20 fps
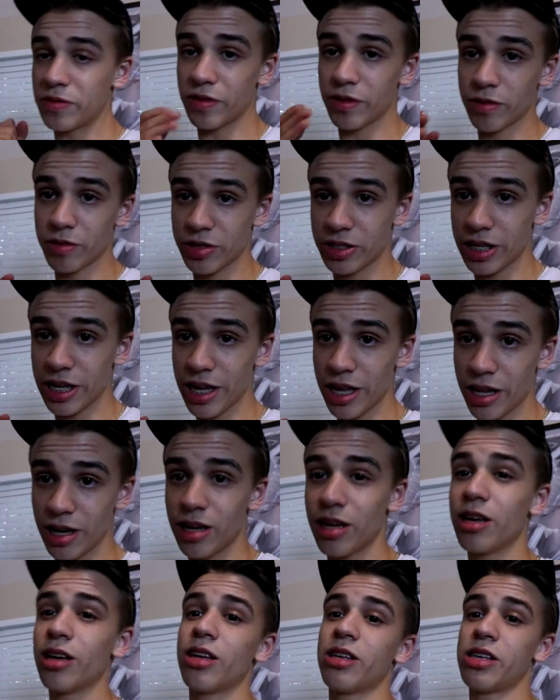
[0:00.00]
viewers see it,
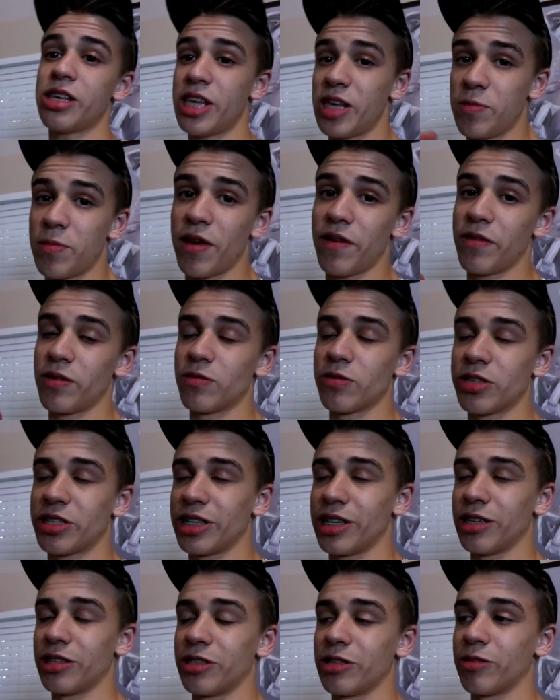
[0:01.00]
eBay viewers
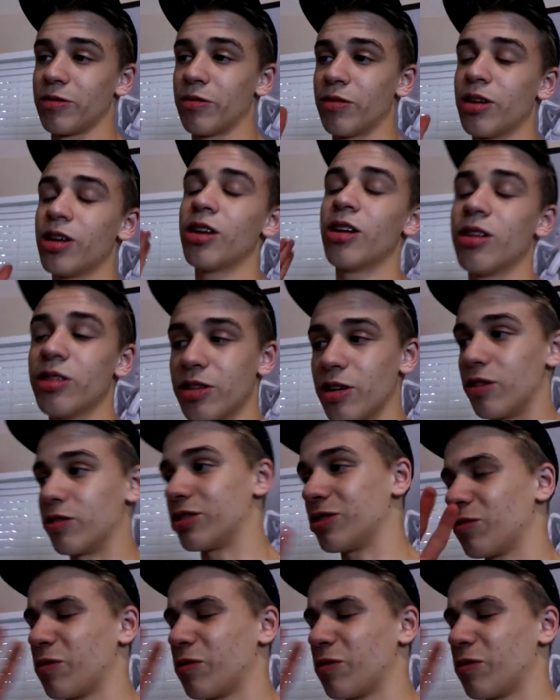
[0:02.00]
see it too. So it's